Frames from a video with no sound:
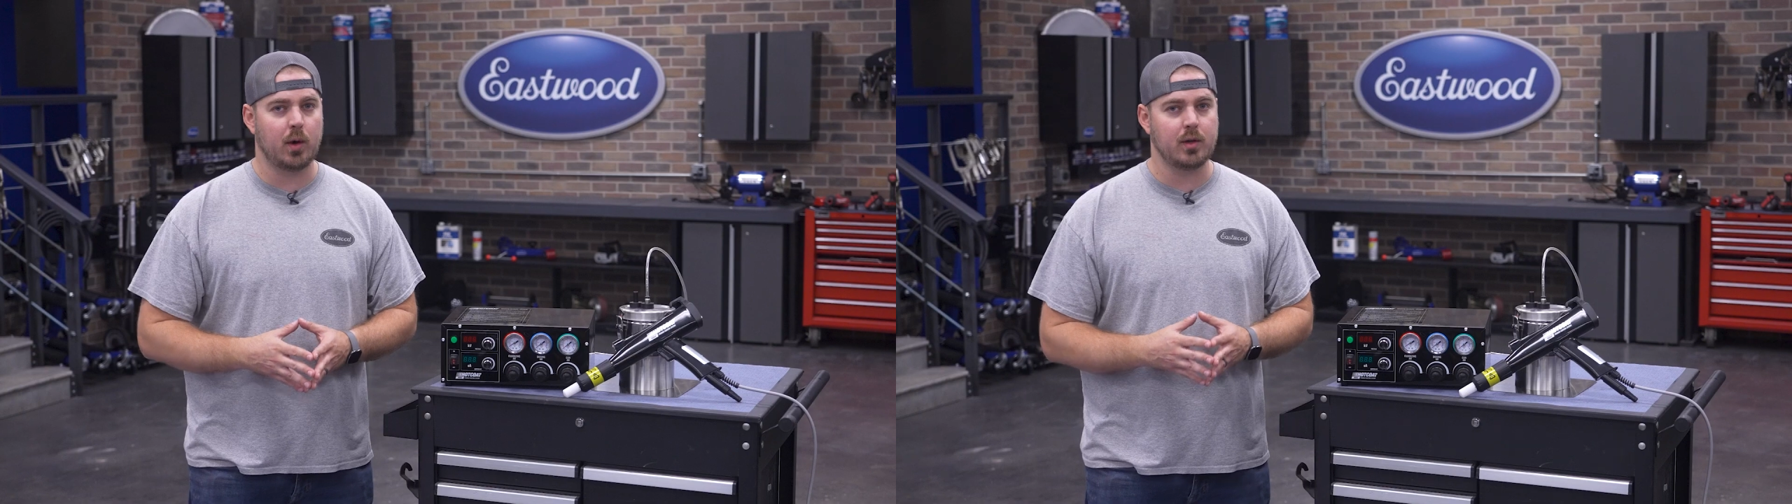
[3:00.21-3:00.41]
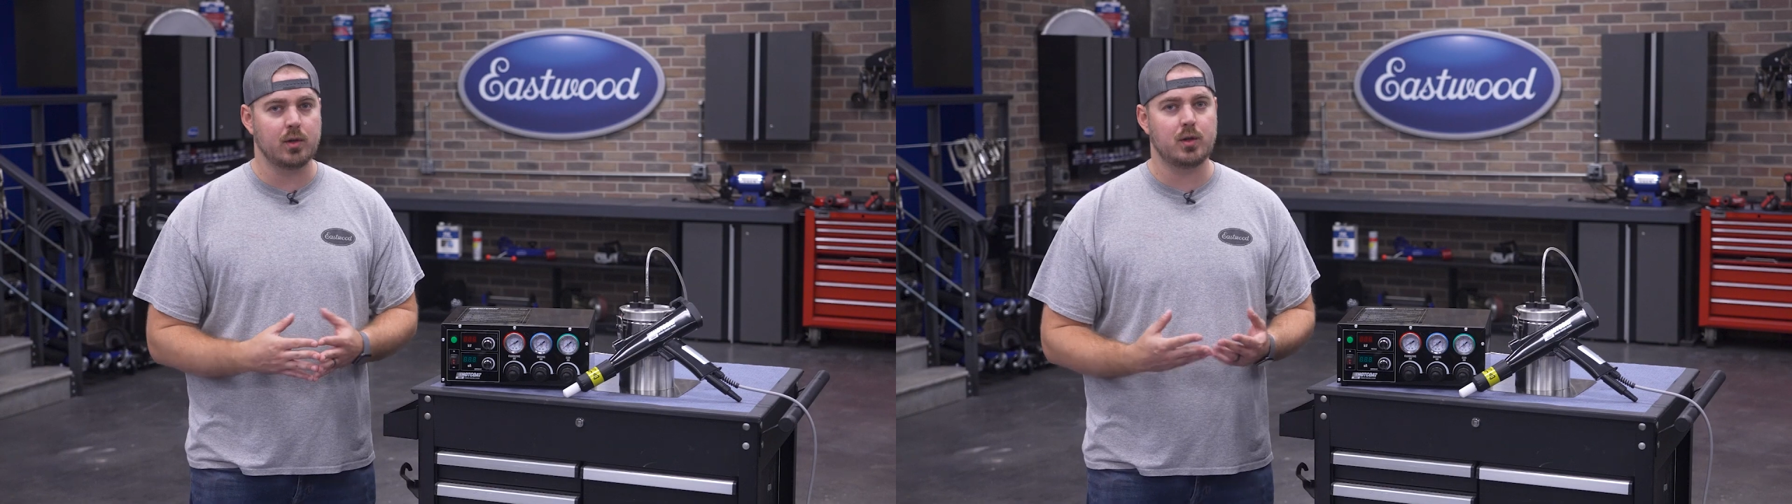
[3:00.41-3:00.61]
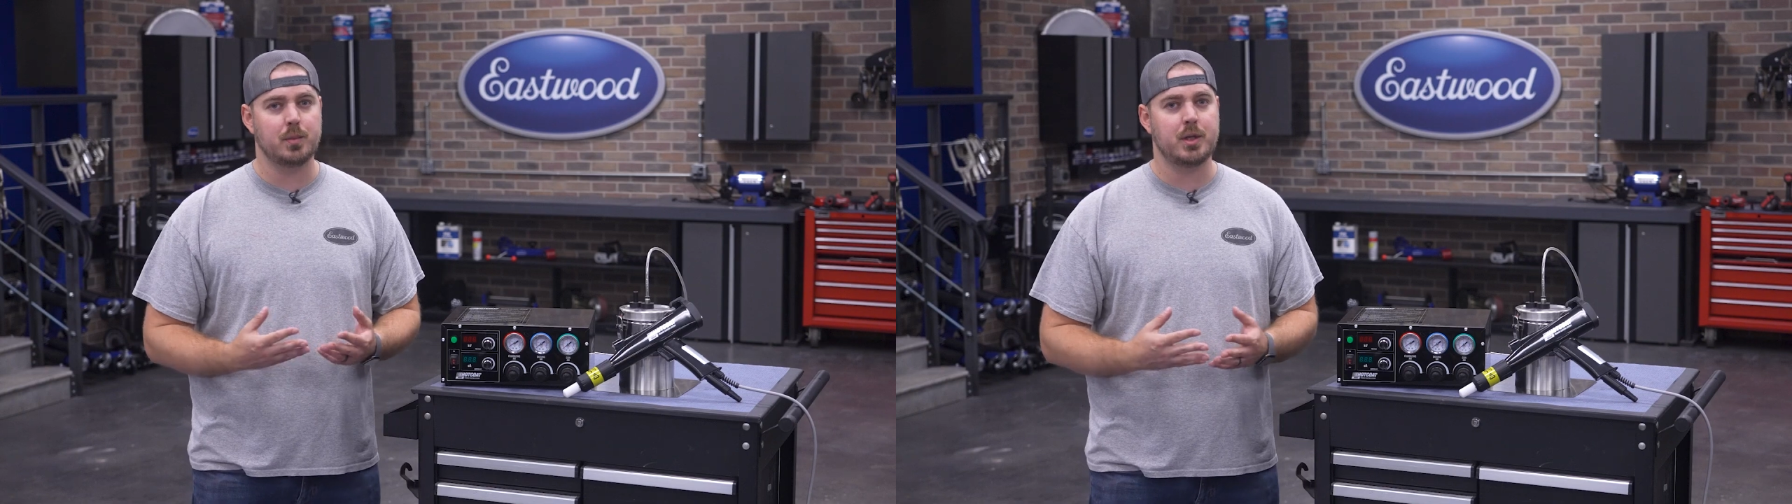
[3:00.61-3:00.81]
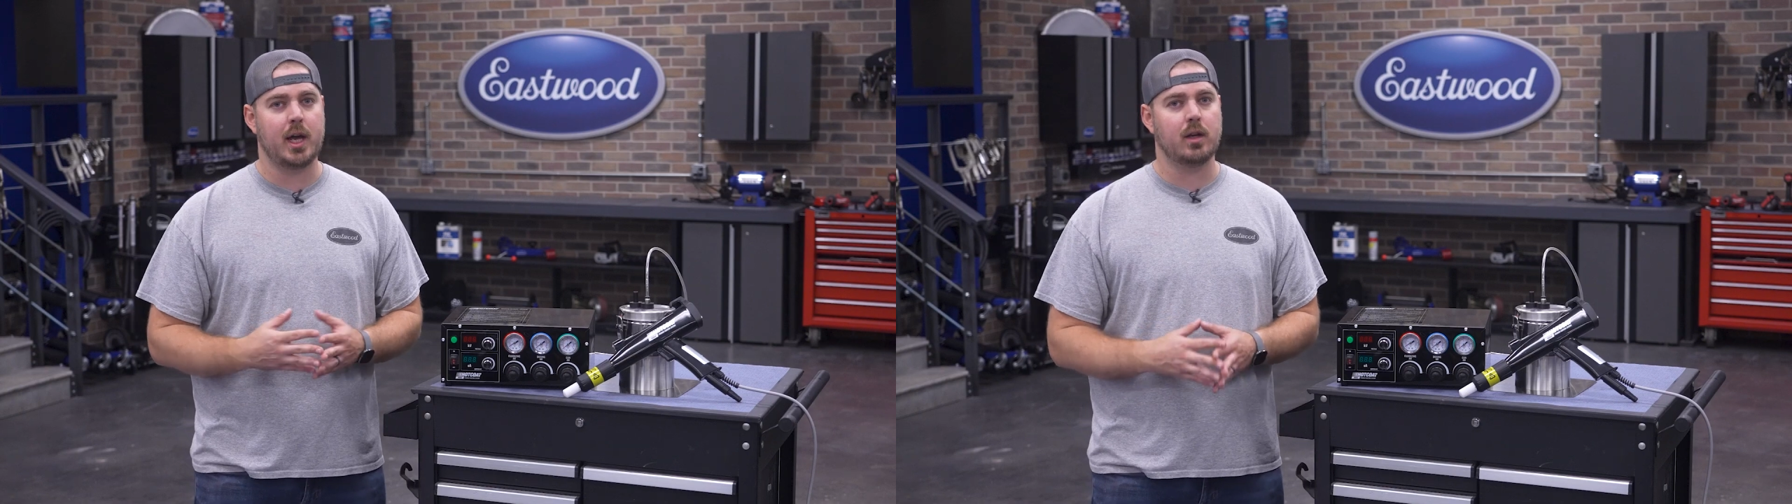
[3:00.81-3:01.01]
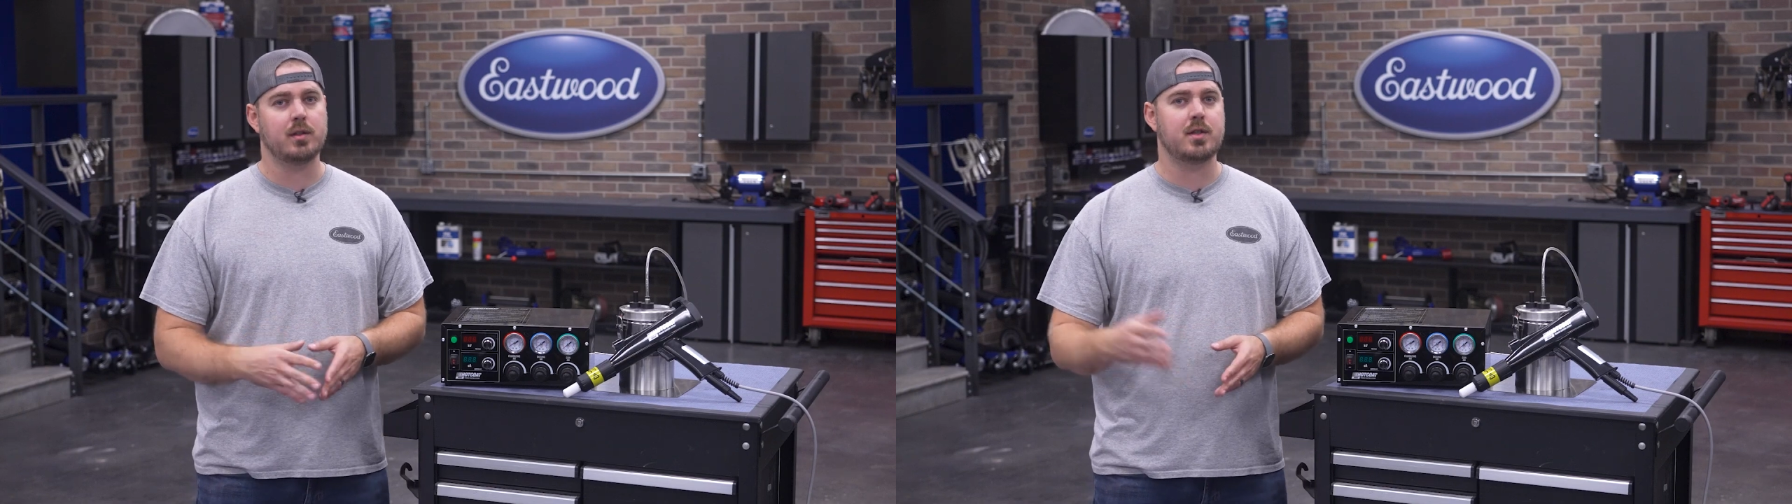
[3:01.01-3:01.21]
our YouTube
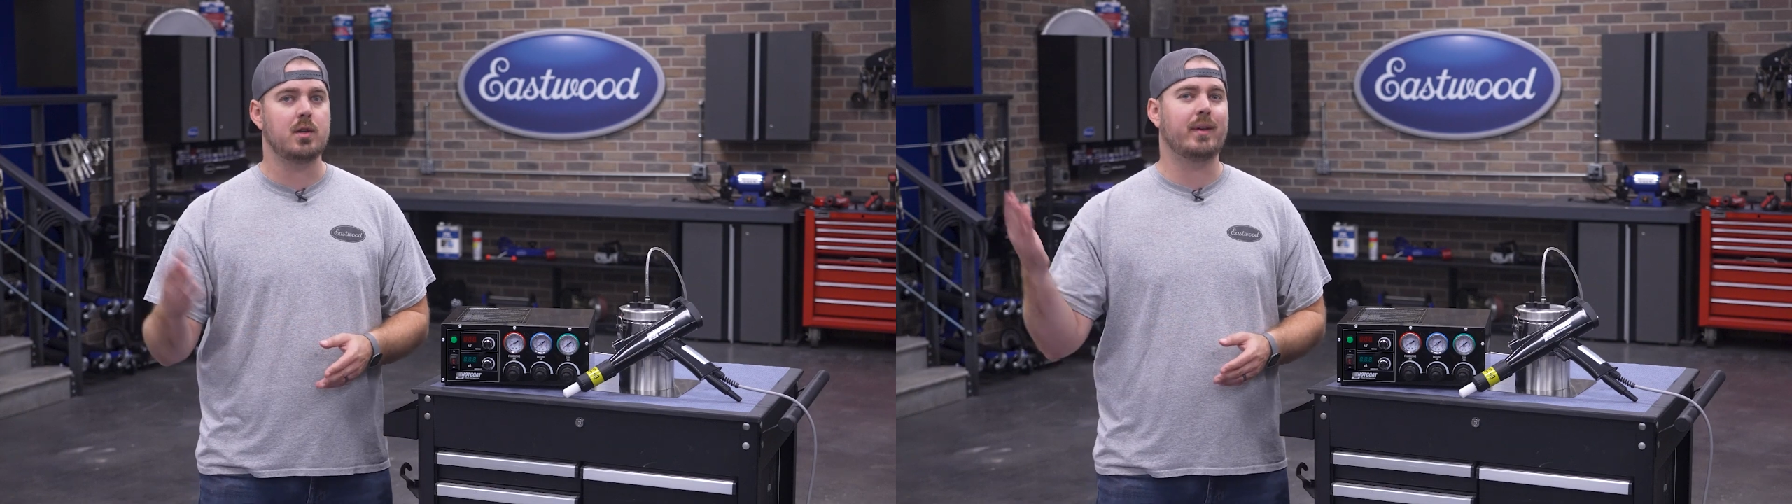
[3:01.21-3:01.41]
channel so you